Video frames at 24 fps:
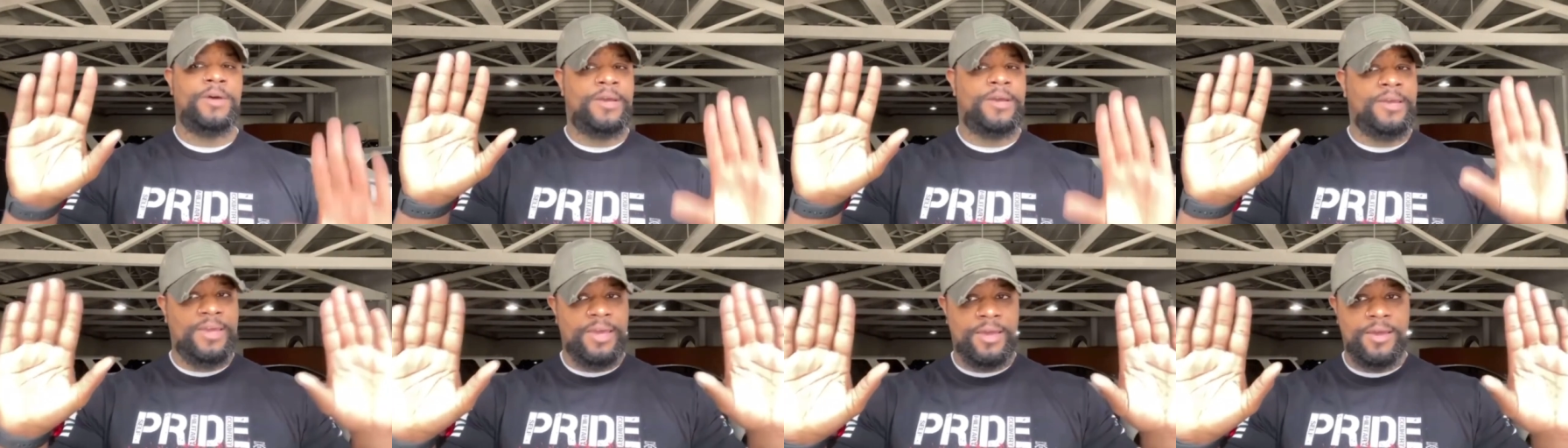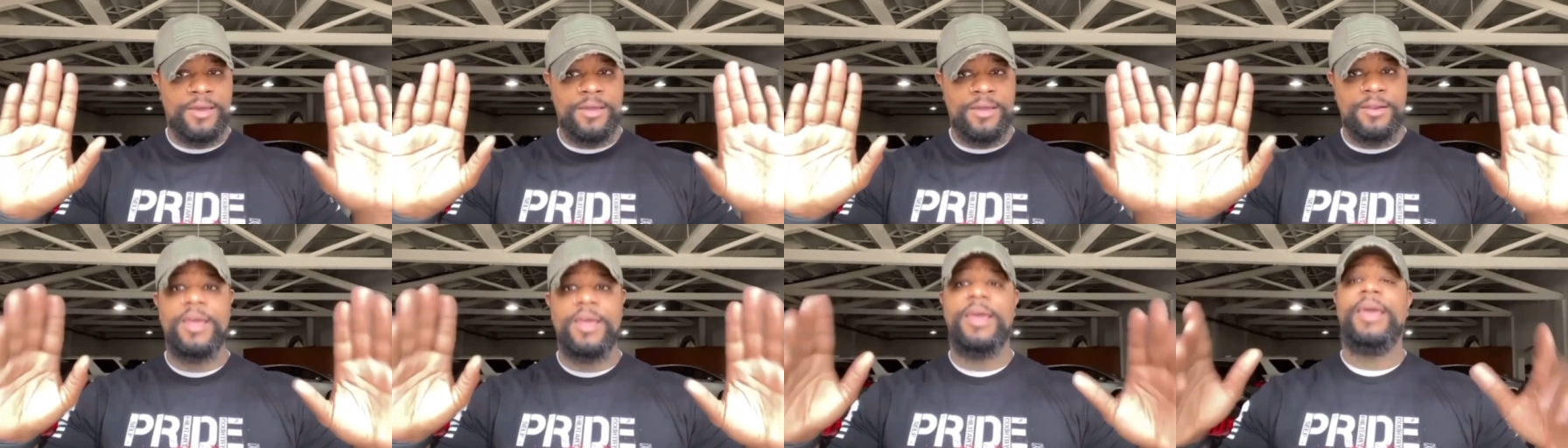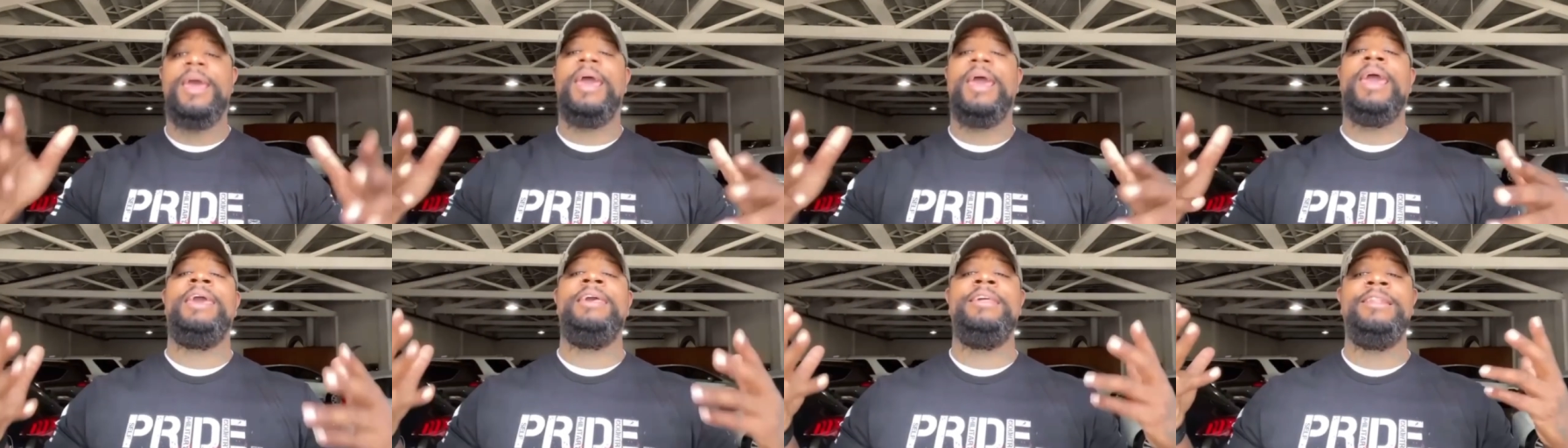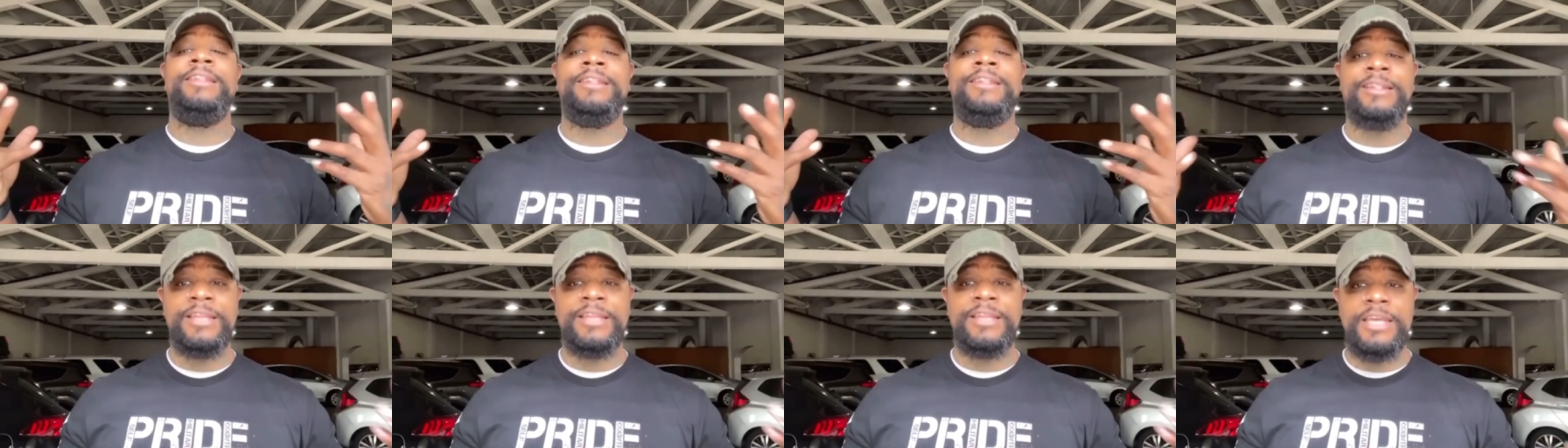Again, a
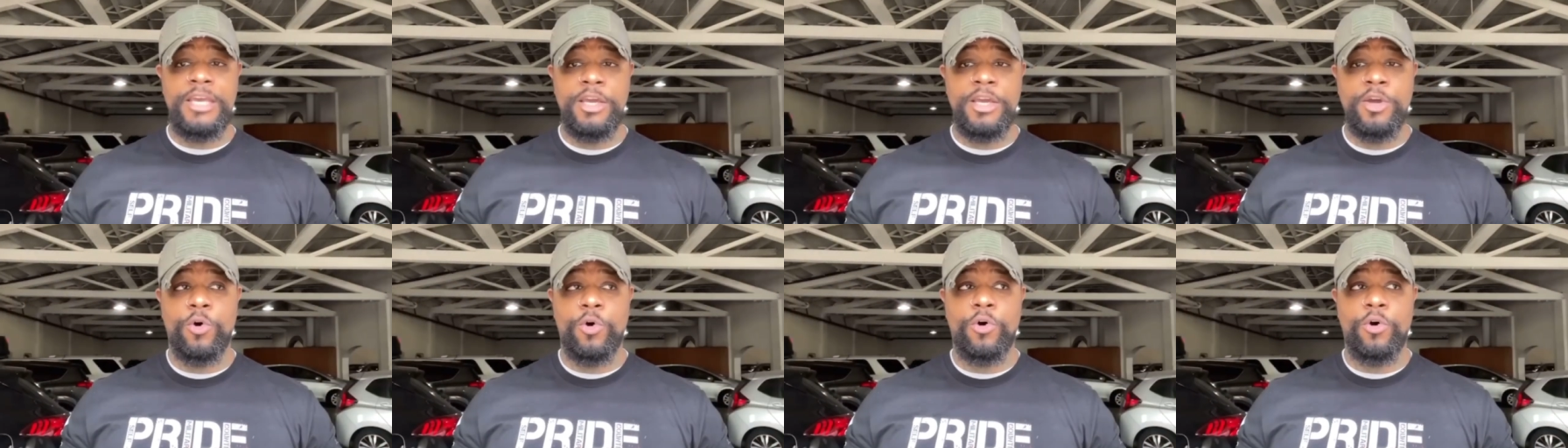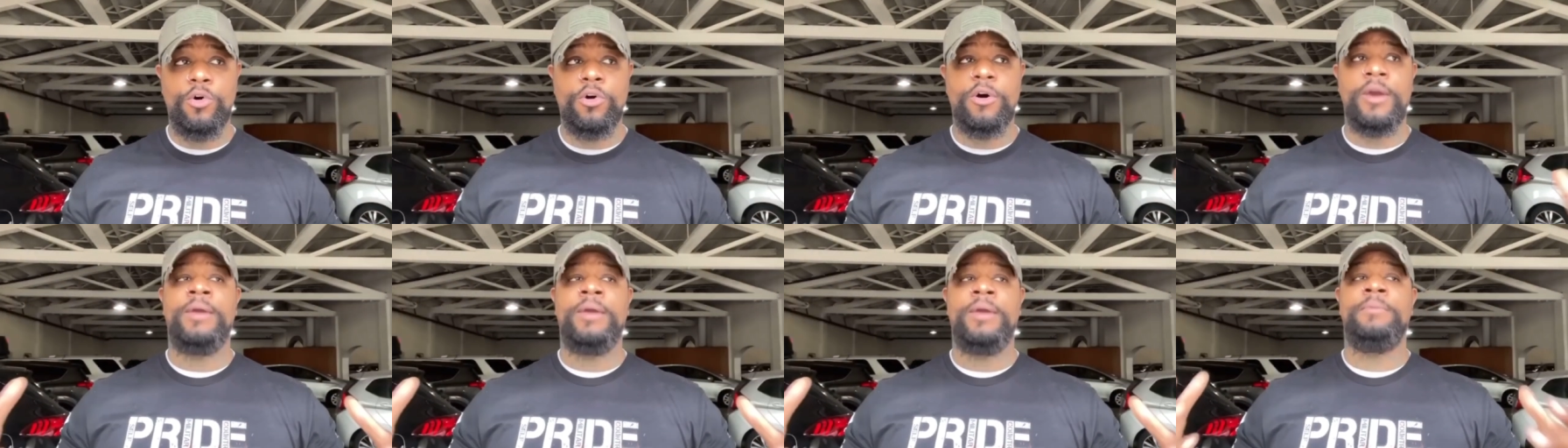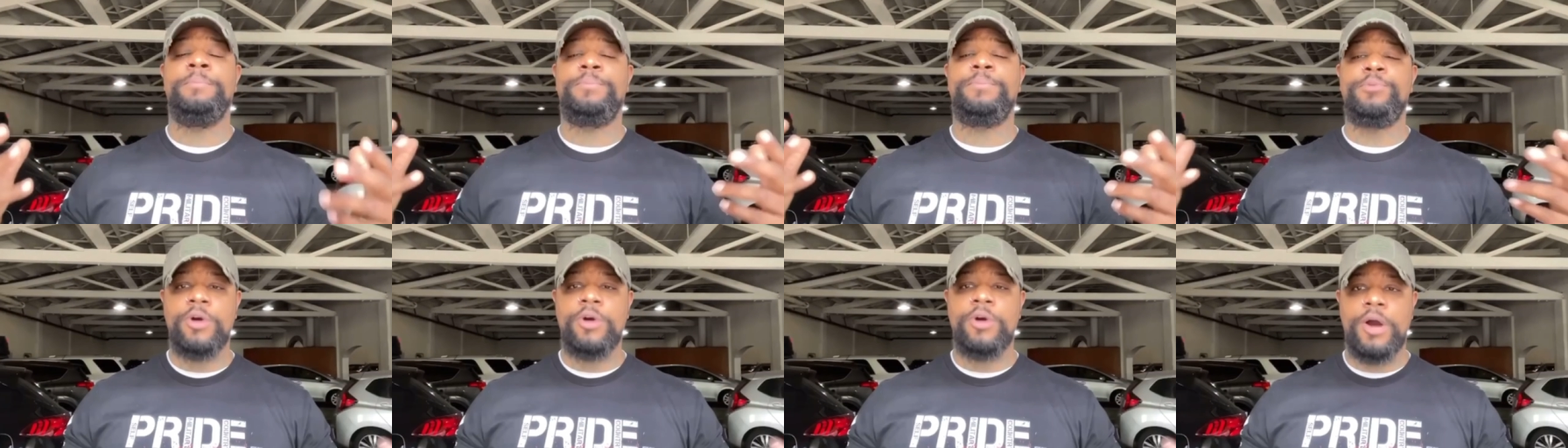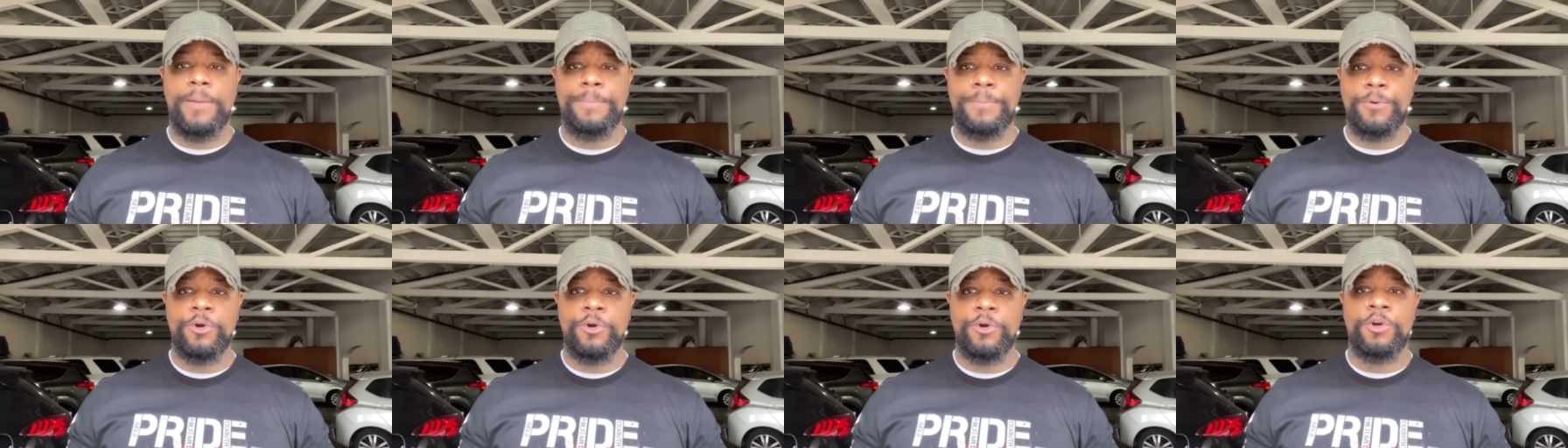legal and
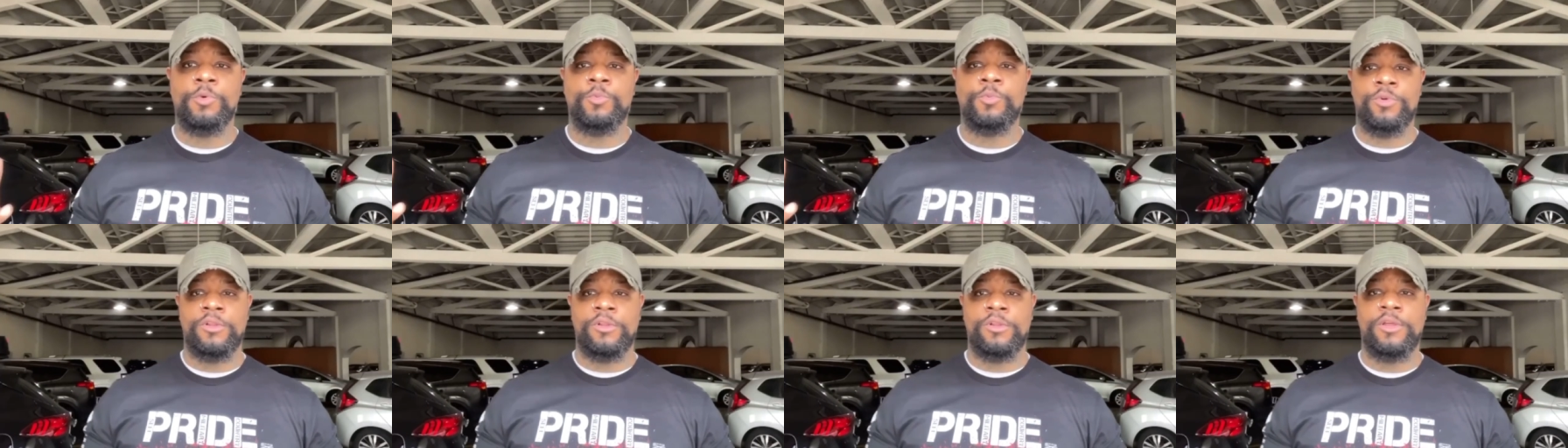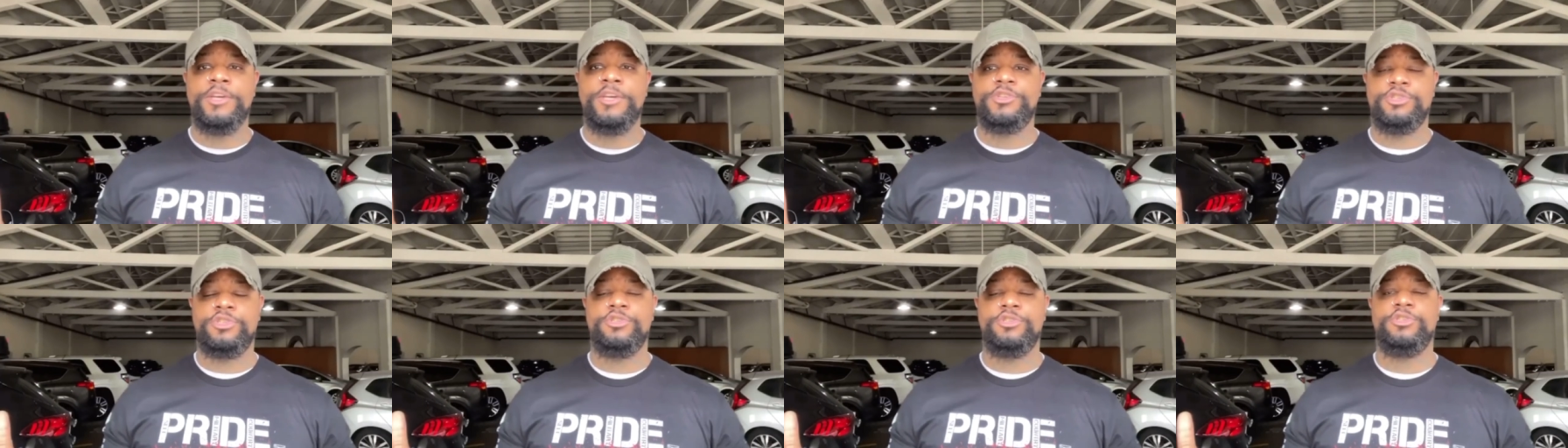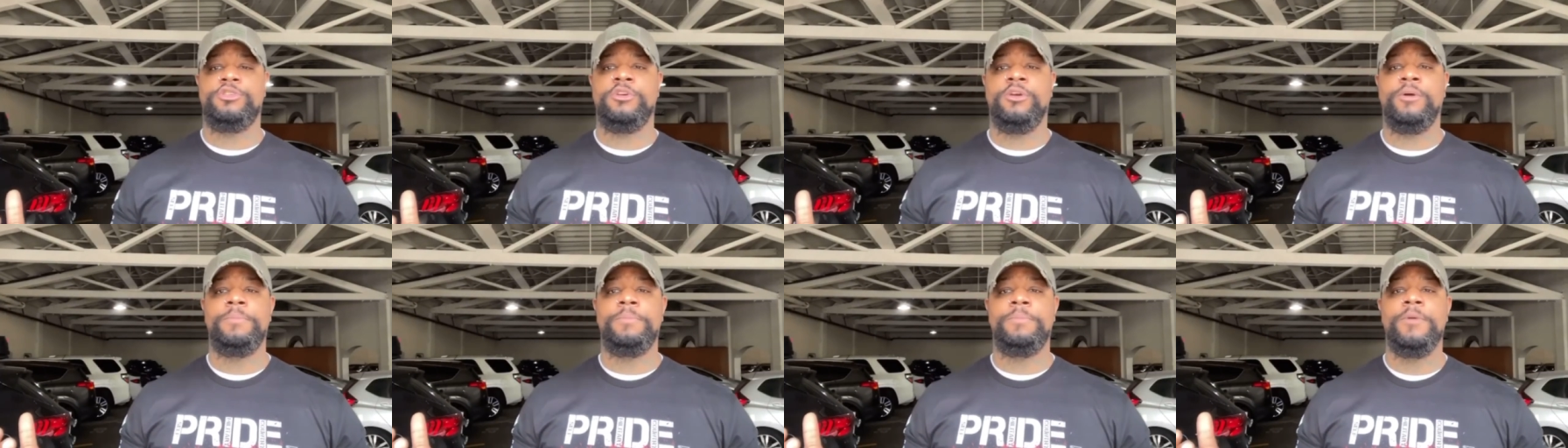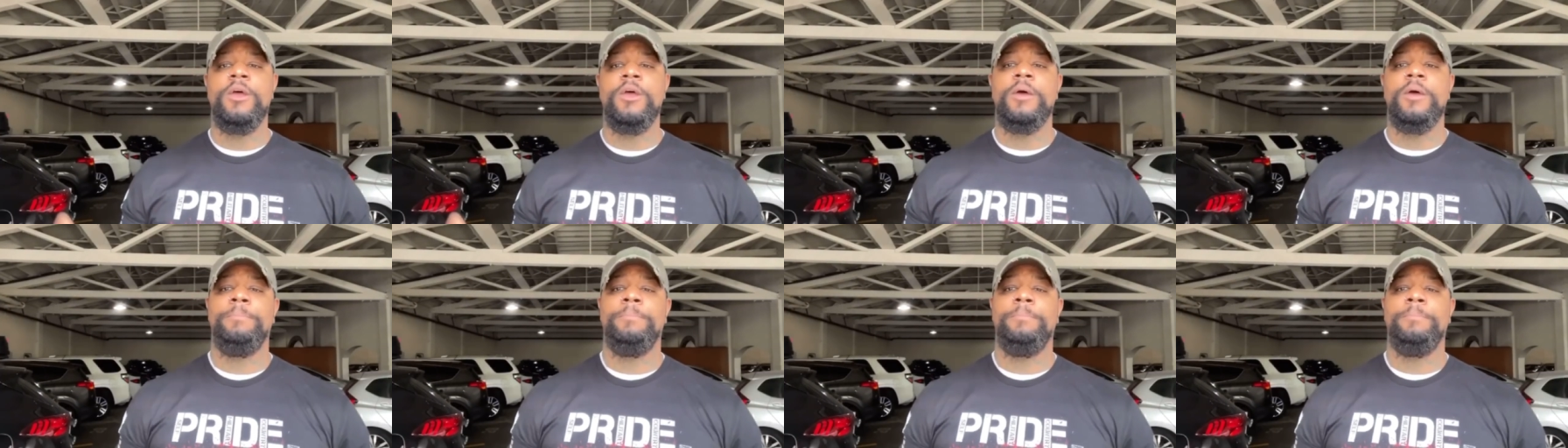proper relationship,